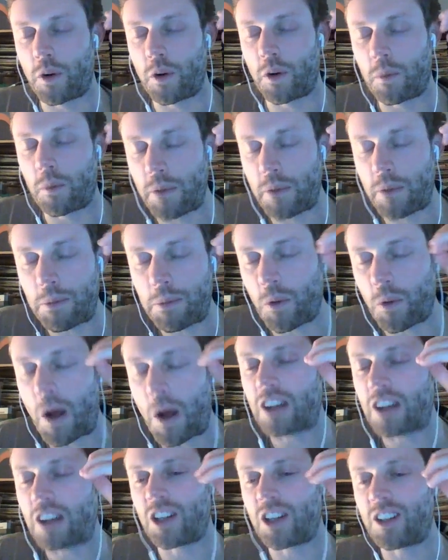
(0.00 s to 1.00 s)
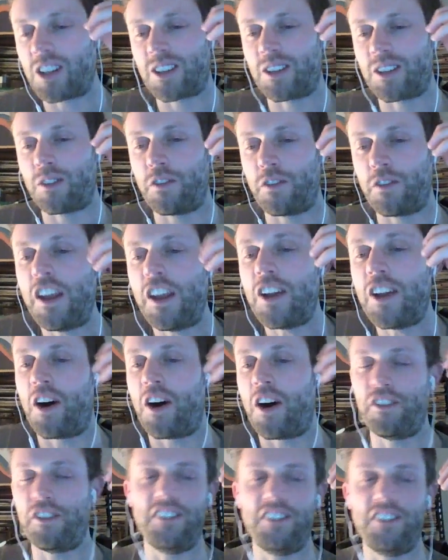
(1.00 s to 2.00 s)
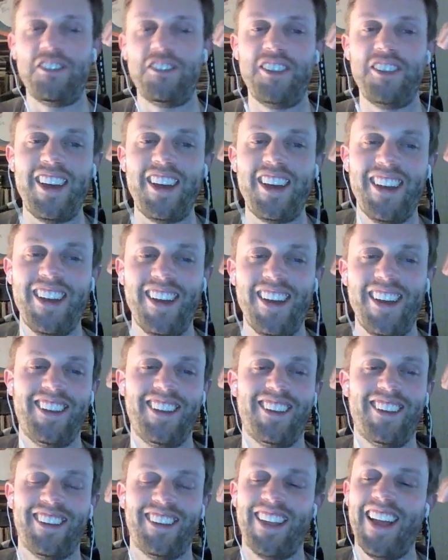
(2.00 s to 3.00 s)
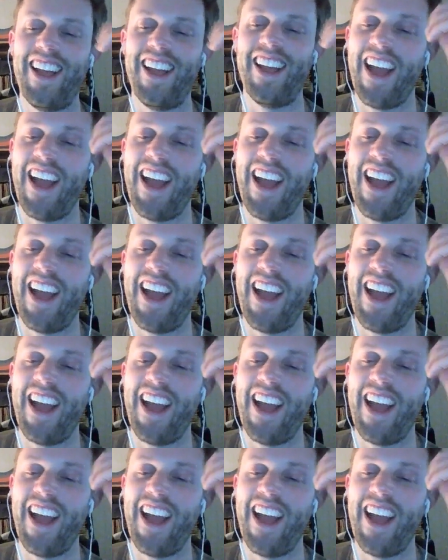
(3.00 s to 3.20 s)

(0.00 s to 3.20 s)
for people watching to feed off of. When